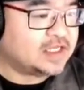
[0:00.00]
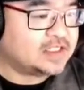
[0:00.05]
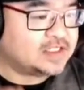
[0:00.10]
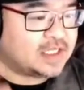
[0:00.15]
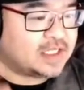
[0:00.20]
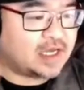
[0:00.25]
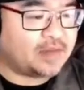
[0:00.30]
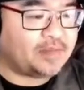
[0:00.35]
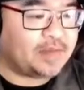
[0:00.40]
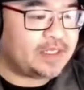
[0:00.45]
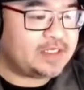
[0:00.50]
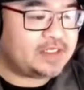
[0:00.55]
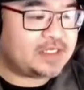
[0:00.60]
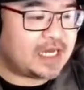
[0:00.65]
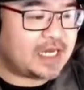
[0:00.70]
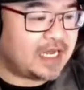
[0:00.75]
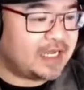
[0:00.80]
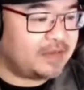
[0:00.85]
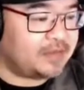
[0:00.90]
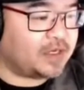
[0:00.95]
So that'd be
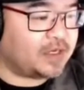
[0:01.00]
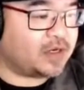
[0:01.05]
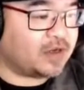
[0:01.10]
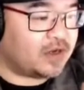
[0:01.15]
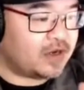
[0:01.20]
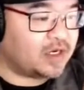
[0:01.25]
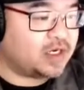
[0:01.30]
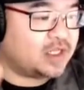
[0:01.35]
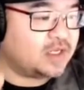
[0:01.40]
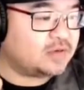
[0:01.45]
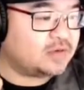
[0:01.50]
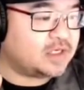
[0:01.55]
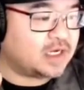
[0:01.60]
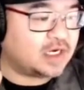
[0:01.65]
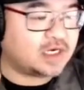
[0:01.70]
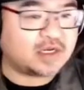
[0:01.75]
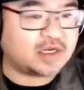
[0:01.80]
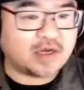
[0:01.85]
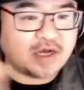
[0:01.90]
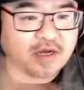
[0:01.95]

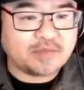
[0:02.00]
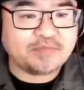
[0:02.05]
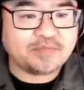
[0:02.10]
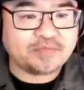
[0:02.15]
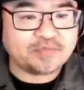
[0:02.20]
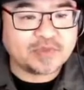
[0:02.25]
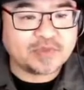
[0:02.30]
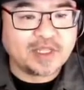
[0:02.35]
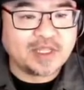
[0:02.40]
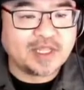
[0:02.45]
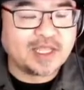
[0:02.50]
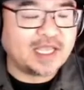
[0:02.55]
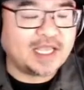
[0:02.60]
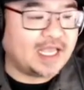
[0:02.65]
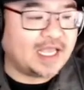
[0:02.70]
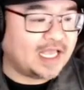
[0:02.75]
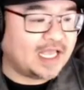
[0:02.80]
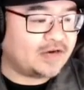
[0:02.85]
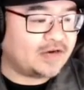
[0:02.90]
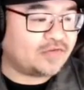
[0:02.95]
diamondaudio.com.
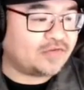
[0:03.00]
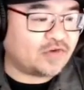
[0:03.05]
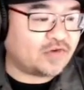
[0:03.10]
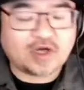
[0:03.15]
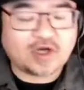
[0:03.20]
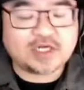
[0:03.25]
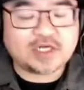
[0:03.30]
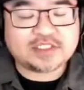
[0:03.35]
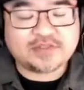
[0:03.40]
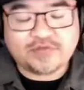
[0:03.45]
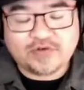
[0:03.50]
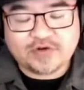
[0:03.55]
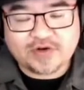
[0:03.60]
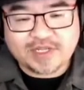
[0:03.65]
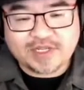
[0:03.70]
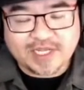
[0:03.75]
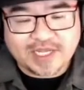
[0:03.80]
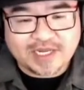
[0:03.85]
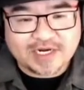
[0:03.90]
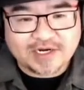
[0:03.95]
And of course, if you're in
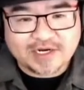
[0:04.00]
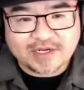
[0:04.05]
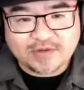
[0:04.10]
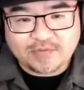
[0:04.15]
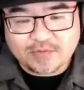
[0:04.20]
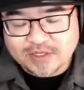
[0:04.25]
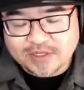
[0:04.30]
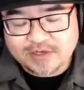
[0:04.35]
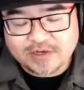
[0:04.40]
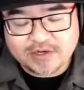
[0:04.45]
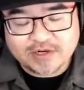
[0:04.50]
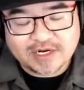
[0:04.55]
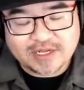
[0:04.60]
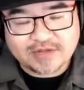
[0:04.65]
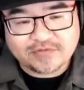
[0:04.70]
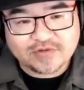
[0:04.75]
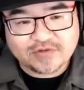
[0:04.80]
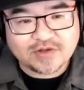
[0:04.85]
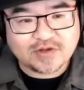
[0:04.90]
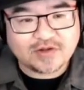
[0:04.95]
Canada, well, you're going to
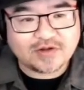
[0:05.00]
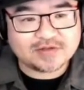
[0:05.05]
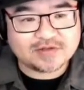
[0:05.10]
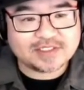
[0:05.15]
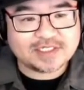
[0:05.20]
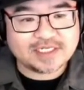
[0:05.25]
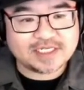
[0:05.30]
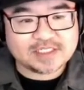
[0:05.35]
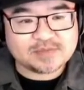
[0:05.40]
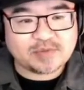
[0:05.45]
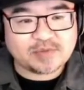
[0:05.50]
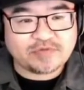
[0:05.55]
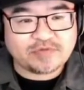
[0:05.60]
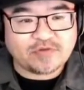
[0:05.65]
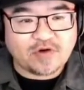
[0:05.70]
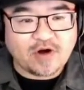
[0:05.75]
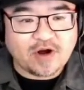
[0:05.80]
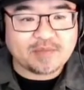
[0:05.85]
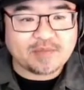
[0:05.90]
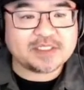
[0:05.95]
have to call Dick's
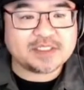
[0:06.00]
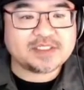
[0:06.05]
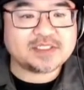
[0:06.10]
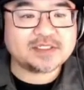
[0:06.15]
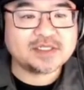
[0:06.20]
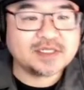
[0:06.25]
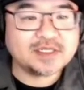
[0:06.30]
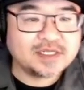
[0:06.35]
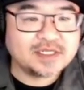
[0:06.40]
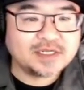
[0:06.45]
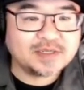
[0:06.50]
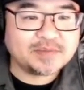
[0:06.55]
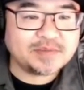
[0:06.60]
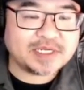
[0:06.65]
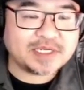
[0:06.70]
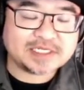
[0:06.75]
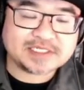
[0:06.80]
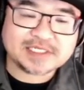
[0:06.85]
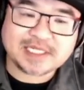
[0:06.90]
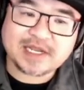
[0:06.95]
Performance
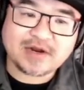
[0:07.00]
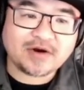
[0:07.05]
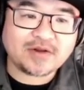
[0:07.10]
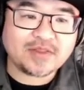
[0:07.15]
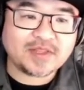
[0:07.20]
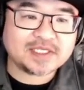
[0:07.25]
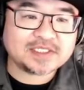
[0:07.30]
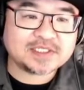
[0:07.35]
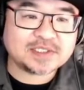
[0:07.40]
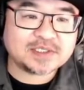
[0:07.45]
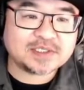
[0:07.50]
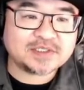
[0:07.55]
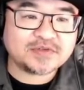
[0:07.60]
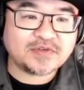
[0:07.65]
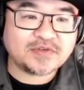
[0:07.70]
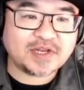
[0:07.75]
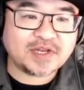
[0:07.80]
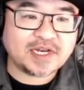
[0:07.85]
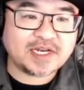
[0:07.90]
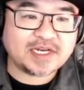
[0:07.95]
because they are the
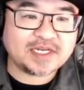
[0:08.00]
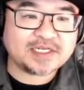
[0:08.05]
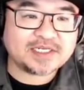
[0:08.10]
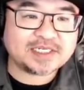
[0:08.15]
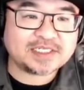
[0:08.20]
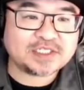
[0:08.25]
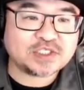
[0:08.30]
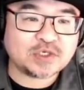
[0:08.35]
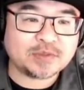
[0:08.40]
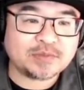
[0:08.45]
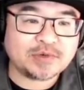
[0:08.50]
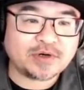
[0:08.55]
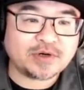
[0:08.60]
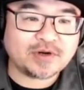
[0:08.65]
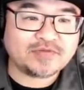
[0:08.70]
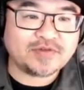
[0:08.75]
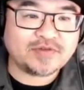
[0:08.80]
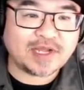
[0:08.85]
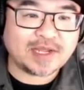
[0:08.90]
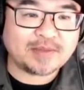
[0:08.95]
exclusive Canadian distributor
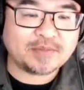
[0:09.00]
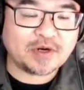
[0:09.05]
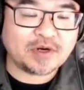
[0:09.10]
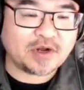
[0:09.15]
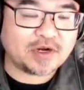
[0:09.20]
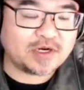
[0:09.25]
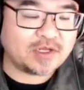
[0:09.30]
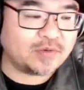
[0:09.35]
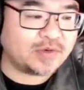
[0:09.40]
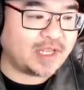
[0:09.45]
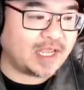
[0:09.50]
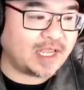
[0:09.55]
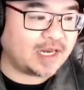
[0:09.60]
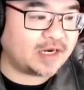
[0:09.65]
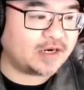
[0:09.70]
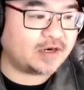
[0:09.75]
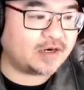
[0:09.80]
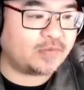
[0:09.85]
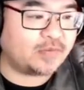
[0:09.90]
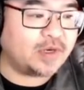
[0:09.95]
of Diamond Audio in
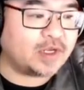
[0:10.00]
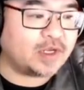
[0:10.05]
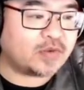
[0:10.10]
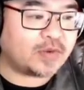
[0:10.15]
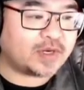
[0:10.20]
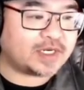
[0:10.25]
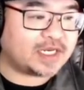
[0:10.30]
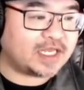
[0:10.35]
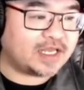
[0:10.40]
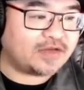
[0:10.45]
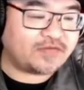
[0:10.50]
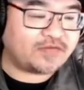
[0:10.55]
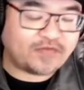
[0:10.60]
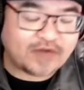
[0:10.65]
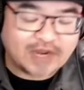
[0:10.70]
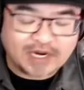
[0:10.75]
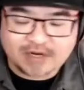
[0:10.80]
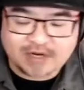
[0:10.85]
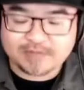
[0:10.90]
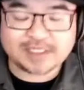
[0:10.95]
Canada. Real quick, Dave,
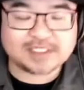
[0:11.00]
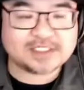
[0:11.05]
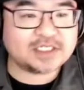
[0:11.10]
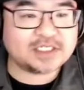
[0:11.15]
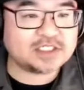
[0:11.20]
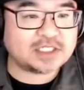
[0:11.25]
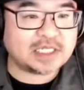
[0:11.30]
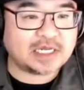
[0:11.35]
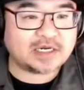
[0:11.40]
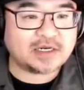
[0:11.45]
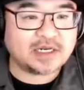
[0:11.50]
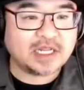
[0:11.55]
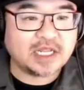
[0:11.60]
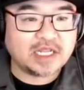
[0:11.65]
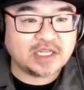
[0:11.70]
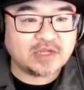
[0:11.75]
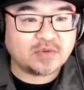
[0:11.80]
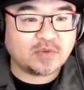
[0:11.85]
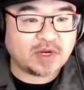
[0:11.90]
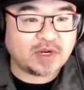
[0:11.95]
final message that
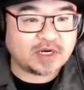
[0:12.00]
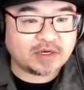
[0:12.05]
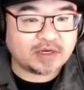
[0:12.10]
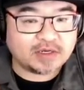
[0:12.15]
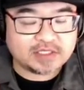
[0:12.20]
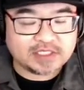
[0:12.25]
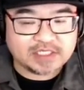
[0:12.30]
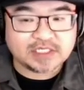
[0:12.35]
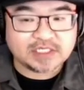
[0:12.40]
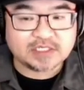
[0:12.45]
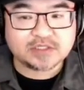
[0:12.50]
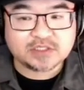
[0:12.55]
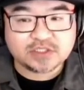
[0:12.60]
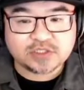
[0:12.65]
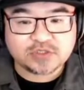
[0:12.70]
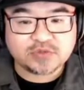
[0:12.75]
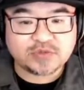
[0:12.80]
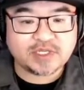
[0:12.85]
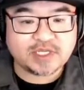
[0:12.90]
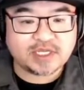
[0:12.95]
you want dealers
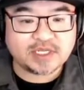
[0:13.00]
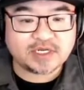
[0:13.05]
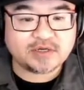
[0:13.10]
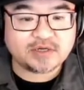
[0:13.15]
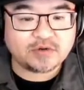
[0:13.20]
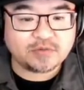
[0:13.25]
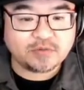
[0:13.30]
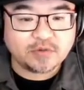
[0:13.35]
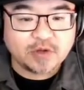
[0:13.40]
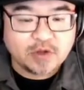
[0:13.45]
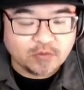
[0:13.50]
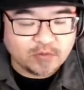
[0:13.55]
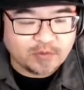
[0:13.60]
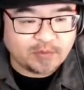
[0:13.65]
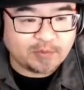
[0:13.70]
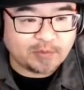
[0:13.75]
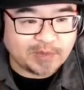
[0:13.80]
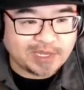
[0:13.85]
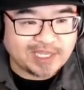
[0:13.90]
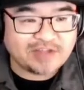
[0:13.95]
tuning in who we
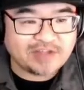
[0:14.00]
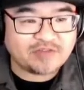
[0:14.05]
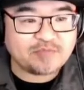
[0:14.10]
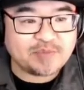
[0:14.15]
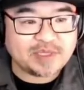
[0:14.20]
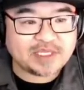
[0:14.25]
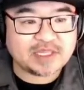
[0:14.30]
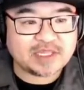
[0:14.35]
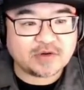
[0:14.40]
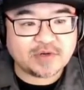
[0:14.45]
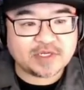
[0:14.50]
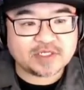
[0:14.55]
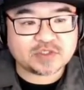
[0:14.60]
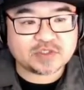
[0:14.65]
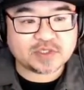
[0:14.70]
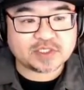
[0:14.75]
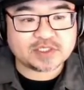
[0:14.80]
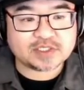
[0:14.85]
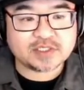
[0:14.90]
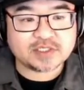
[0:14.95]
may have piqued their
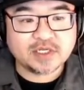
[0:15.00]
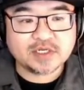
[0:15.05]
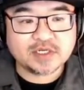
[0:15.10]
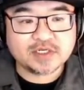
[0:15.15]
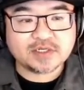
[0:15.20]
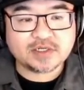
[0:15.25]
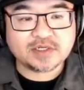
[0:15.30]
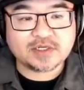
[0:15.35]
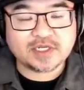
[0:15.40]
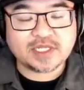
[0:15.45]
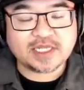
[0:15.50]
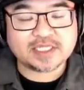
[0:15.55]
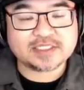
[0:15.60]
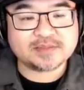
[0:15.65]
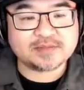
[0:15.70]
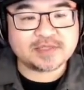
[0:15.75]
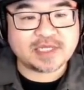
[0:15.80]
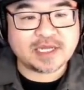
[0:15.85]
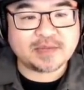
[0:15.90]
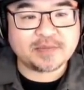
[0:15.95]
interest to get
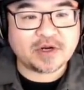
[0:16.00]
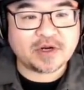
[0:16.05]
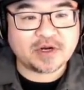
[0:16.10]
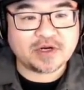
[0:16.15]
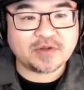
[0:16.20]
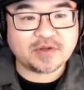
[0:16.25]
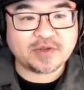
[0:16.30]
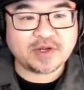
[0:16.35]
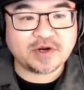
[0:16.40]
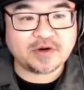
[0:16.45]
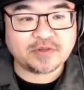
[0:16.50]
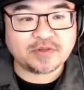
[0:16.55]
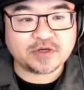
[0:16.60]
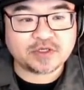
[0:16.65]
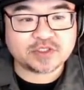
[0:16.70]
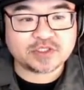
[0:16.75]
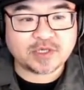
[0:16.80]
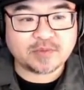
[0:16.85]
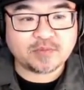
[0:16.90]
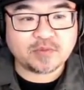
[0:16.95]
some Diamond Audio gear in
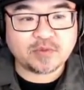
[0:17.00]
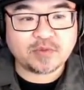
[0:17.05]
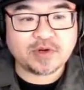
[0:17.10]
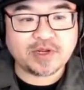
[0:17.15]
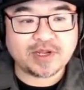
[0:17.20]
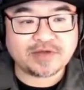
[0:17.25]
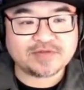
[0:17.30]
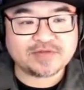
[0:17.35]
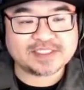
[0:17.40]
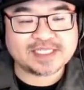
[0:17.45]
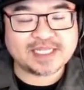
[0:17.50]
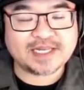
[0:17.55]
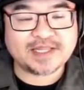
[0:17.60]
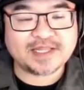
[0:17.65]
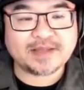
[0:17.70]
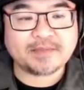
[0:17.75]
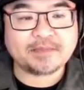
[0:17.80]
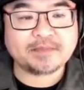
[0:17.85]
their shop? What would you have to say to them?